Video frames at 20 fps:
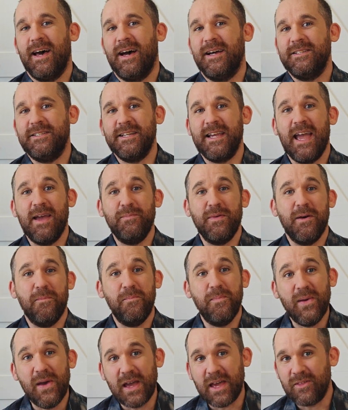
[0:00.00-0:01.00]
she gave me a
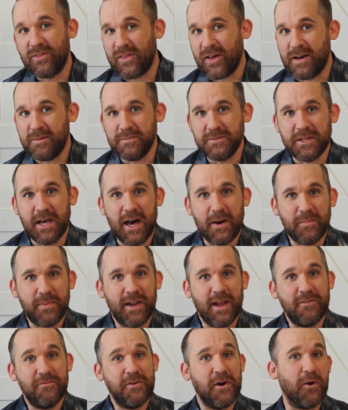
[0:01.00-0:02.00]
big thumbs up,
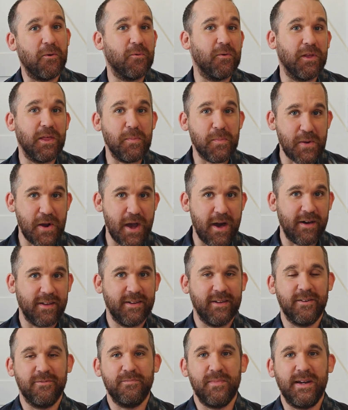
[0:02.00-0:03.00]
and I felt really proud
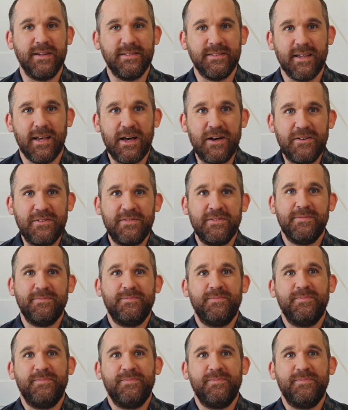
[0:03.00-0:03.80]
of myself.